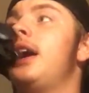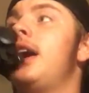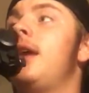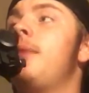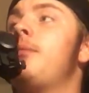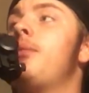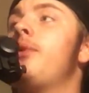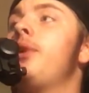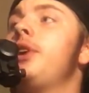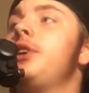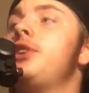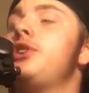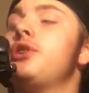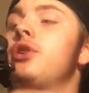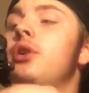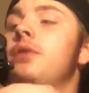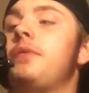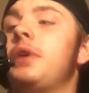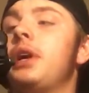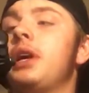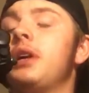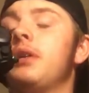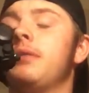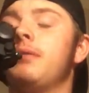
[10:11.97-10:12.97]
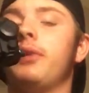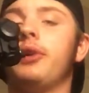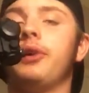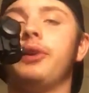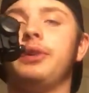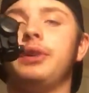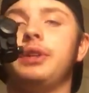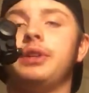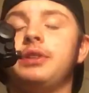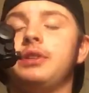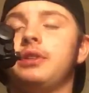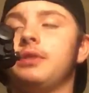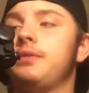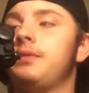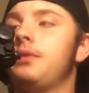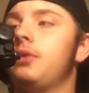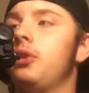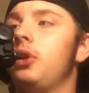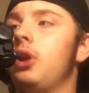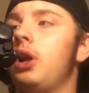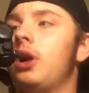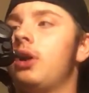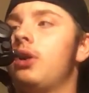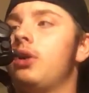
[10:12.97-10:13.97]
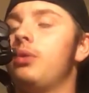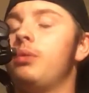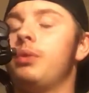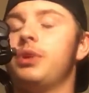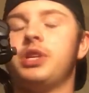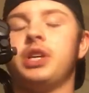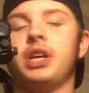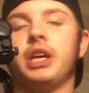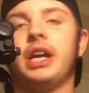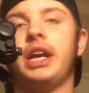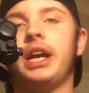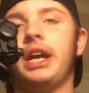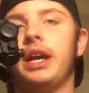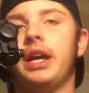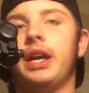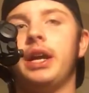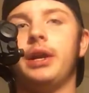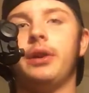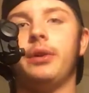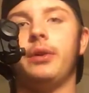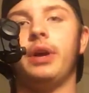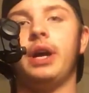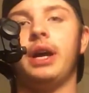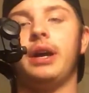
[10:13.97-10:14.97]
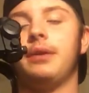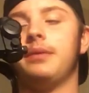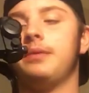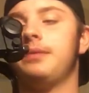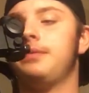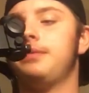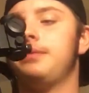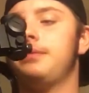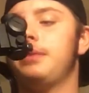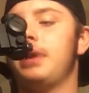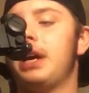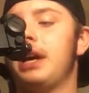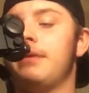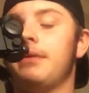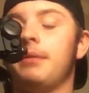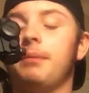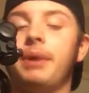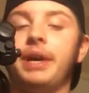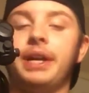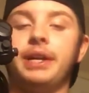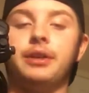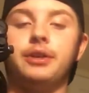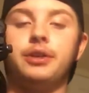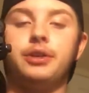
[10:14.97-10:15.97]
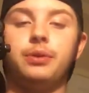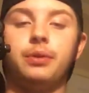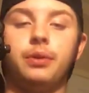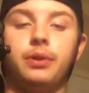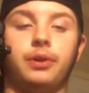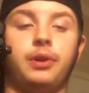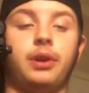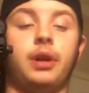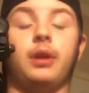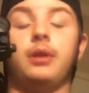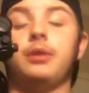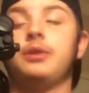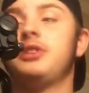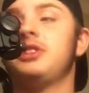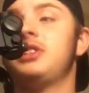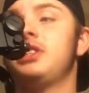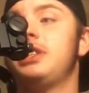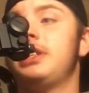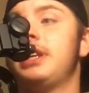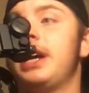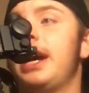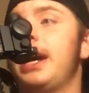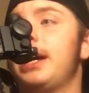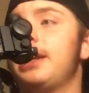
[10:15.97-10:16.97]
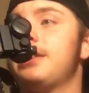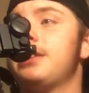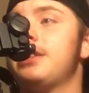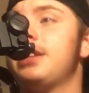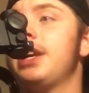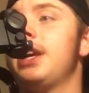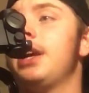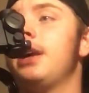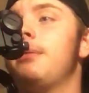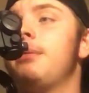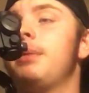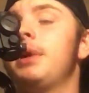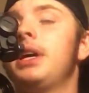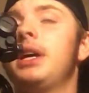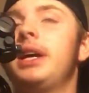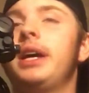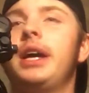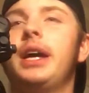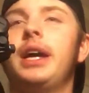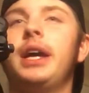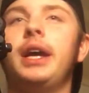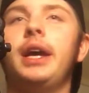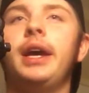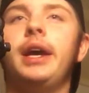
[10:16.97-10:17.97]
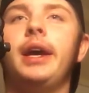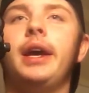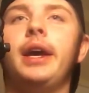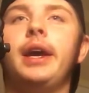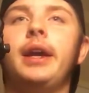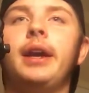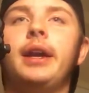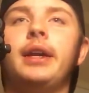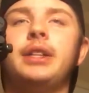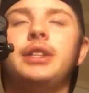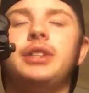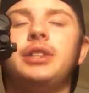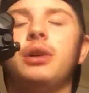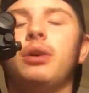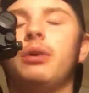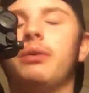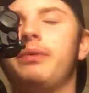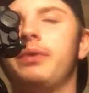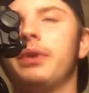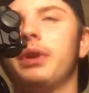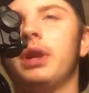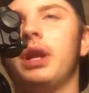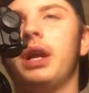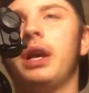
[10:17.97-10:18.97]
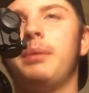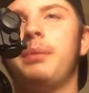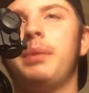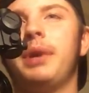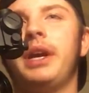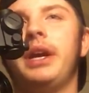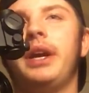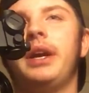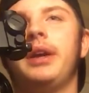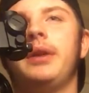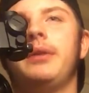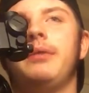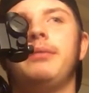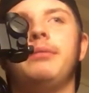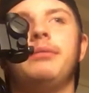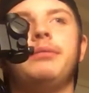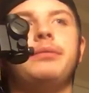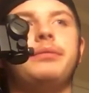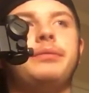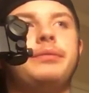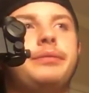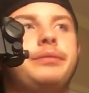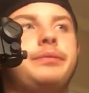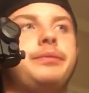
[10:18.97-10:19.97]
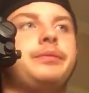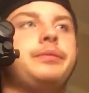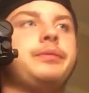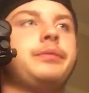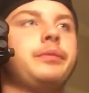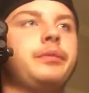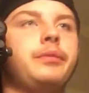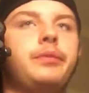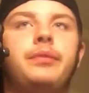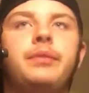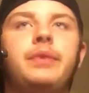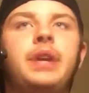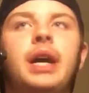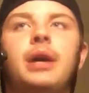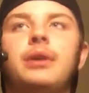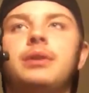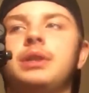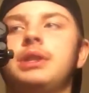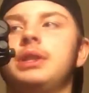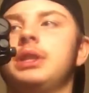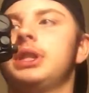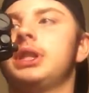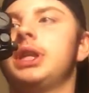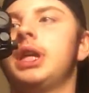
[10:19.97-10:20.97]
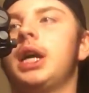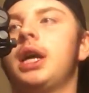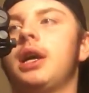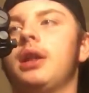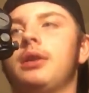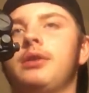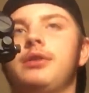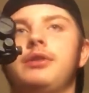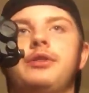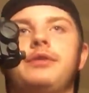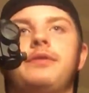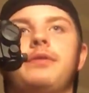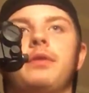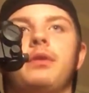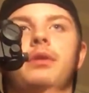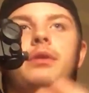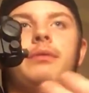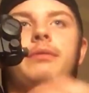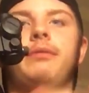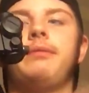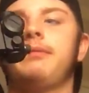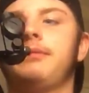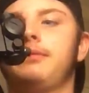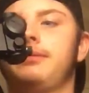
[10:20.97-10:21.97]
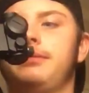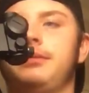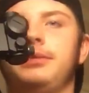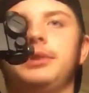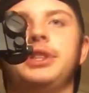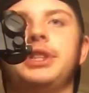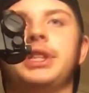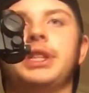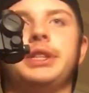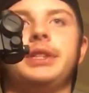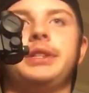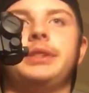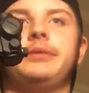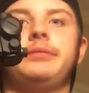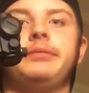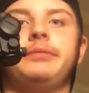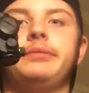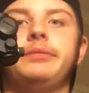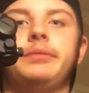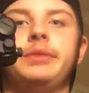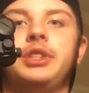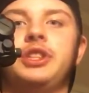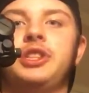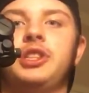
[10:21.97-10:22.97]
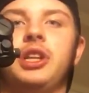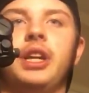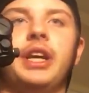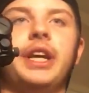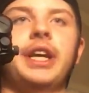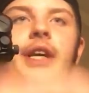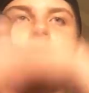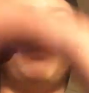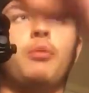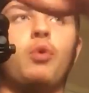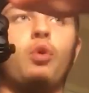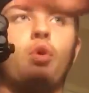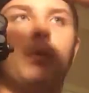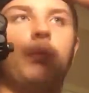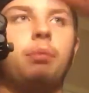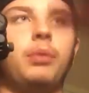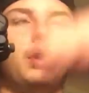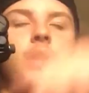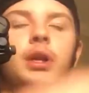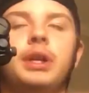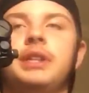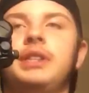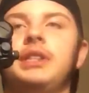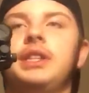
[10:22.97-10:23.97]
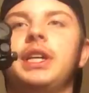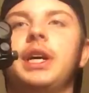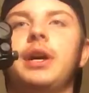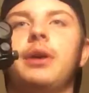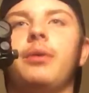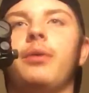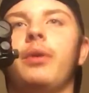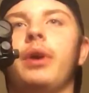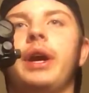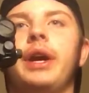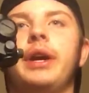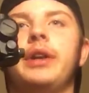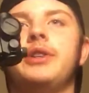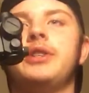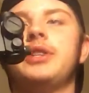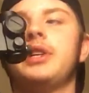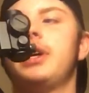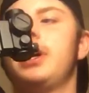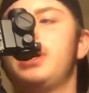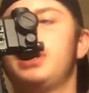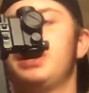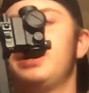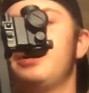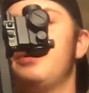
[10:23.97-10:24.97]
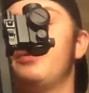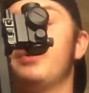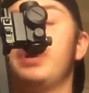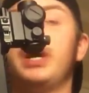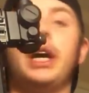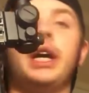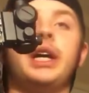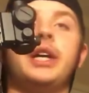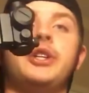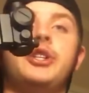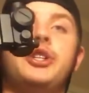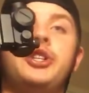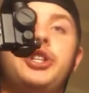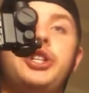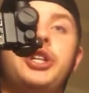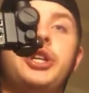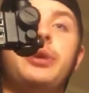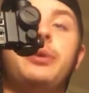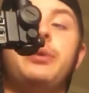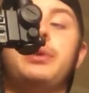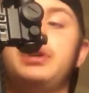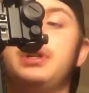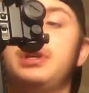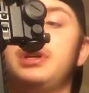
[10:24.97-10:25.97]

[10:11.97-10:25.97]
pretty sure if I converted this to full auto, which I can, I haven't paid the $200 tax stamp, and I just don't feel like paying thousands of dollars for just slinging more bullets down range when I can shoot